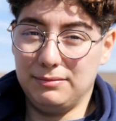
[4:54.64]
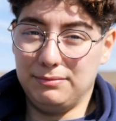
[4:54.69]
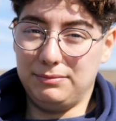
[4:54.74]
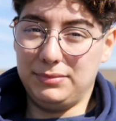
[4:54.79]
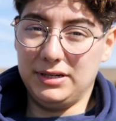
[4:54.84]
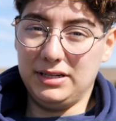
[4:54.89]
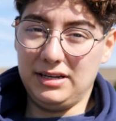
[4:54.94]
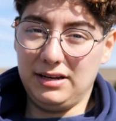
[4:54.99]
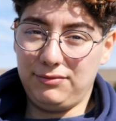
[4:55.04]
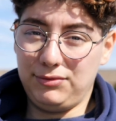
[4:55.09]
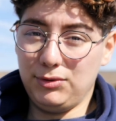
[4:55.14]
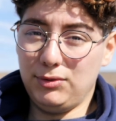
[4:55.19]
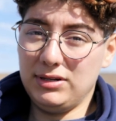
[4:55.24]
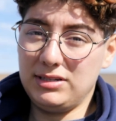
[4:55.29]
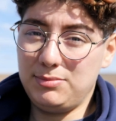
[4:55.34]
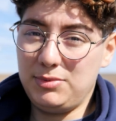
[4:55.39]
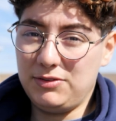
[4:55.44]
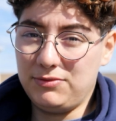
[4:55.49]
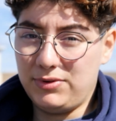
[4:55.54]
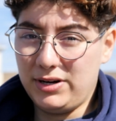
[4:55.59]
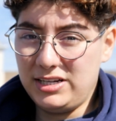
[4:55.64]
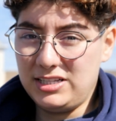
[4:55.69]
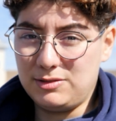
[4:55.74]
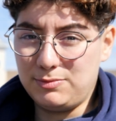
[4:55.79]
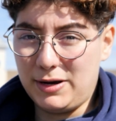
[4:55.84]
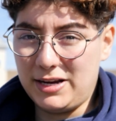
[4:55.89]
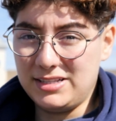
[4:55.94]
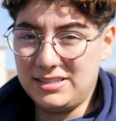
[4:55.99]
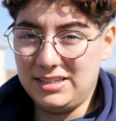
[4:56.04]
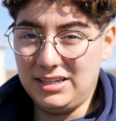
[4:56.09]
But if you want to be very
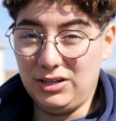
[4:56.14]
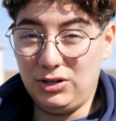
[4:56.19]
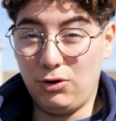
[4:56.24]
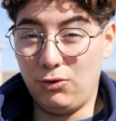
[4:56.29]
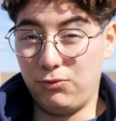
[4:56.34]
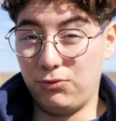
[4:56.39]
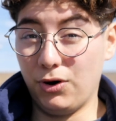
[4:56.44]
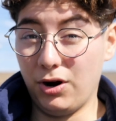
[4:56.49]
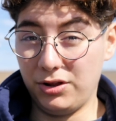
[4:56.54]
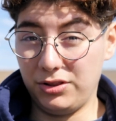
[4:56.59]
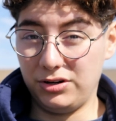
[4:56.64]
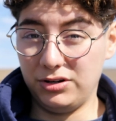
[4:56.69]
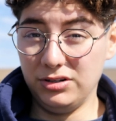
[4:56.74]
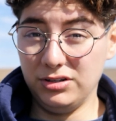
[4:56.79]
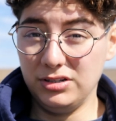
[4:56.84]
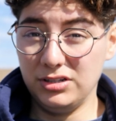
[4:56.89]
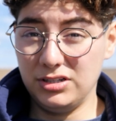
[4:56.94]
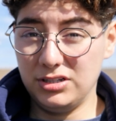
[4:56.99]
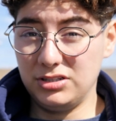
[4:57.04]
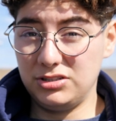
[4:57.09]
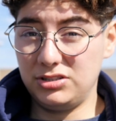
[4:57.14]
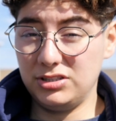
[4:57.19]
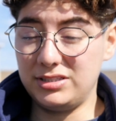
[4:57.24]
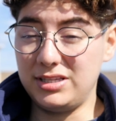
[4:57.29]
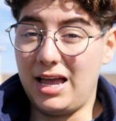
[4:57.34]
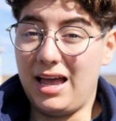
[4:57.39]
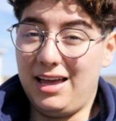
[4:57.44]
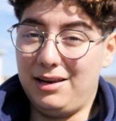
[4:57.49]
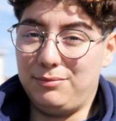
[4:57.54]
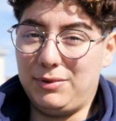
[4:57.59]
spicy and go farther, just
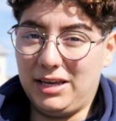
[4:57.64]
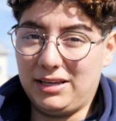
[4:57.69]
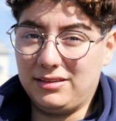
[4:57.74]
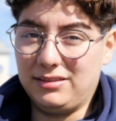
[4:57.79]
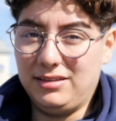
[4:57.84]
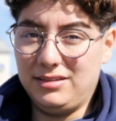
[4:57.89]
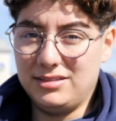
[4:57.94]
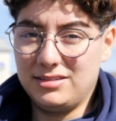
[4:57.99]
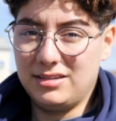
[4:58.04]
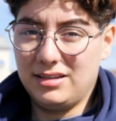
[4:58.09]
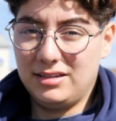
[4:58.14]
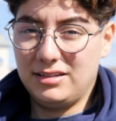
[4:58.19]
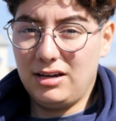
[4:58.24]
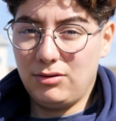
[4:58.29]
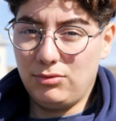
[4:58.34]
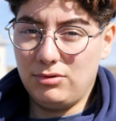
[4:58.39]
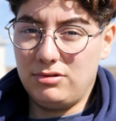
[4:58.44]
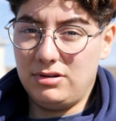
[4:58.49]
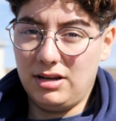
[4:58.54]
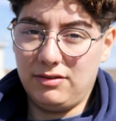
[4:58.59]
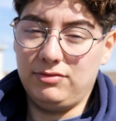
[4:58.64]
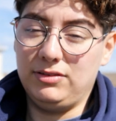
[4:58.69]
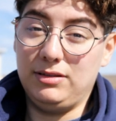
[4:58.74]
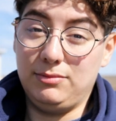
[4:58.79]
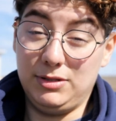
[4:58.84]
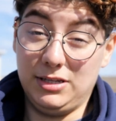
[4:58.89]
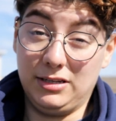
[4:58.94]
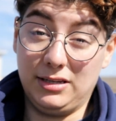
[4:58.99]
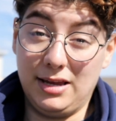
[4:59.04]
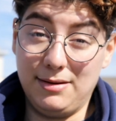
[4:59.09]
add bike lanes. That would definitely
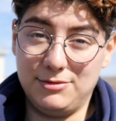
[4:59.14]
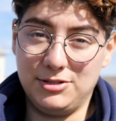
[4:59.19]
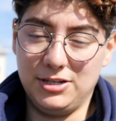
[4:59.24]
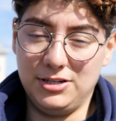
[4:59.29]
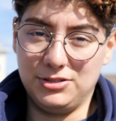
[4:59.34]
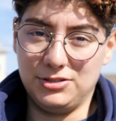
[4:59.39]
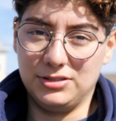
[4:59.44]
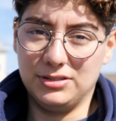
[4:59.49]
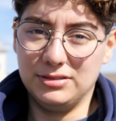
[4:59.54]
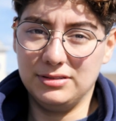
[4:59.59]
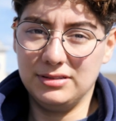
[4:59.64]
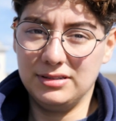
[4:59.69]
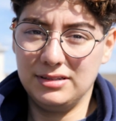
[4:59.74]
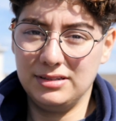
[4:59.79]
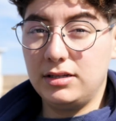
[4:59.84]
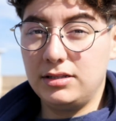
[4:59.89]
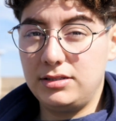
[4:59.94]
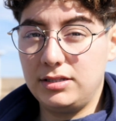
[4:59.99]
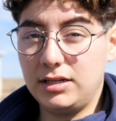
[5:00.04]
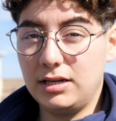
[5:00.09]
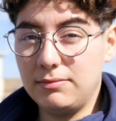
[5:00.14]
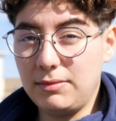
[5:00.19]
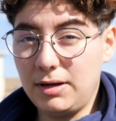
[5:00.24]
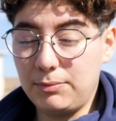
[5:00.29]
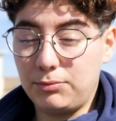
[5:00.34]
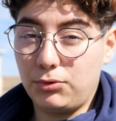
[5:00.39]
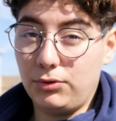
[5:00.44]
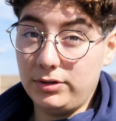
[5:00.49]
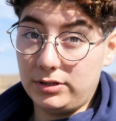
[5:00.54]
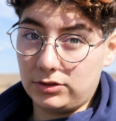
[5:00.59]
be a game changer. To get my
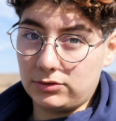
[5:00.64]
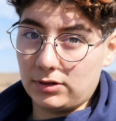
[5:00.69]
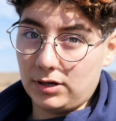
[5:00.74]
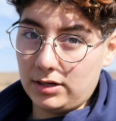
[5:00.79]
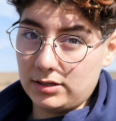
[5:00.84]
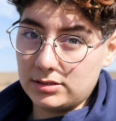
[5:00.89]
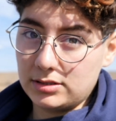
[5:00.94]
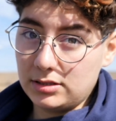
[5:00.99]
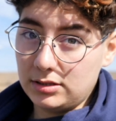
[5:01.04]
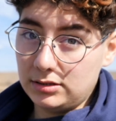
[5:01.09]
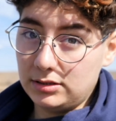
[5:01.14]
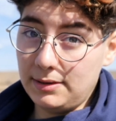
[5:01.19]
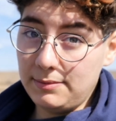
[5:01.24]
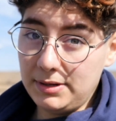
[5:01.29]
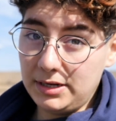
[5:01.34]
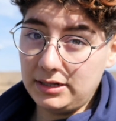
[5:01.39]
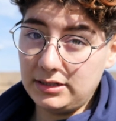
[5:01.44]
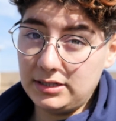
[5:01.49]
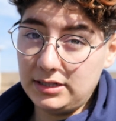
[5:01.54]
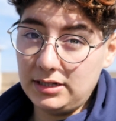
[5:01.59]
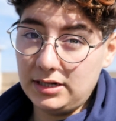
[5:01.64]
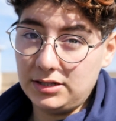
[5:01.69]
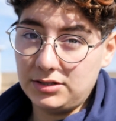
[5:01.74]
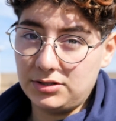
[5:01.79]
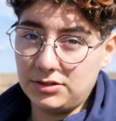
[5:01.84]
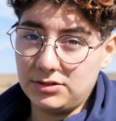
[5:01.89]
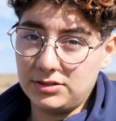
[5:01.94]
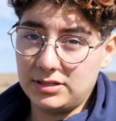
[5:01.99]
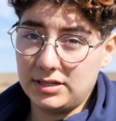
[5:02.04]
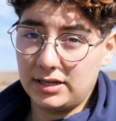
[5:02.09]
point across, limiting
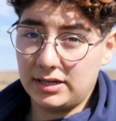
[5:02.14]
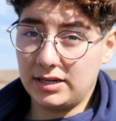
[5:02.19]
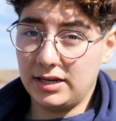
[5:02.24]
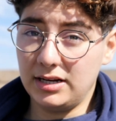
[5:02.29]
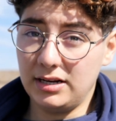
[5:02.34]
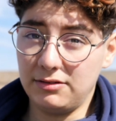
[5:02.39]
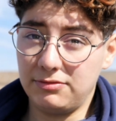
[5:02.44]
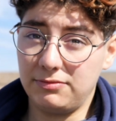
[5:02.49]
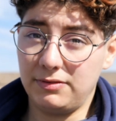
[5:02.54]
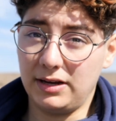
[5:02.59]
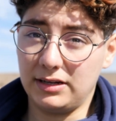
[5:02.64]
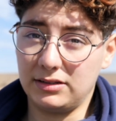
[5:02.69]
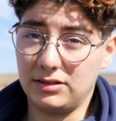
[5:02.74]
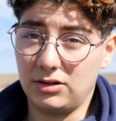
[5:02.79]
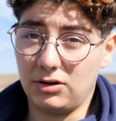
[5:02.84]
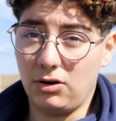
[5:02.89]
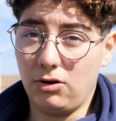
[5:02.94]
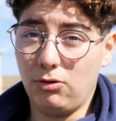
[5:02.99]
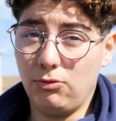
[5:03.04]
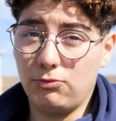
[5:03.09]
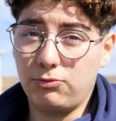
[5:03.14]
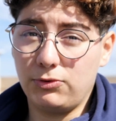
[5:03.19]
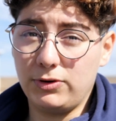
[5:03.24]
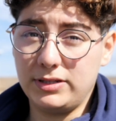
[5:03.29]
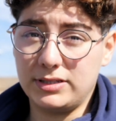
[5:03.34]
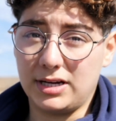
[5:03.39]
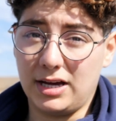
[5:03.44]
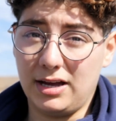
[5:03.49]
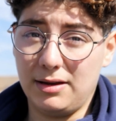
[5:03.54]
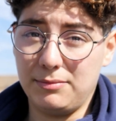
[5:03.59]
teenagers can affect their own free
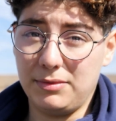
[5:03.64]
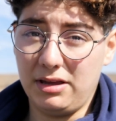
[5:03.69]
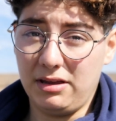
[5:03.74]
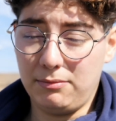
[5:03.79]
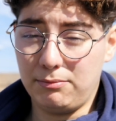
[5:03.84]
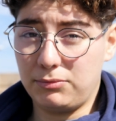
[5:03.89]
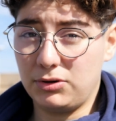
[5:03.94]
time and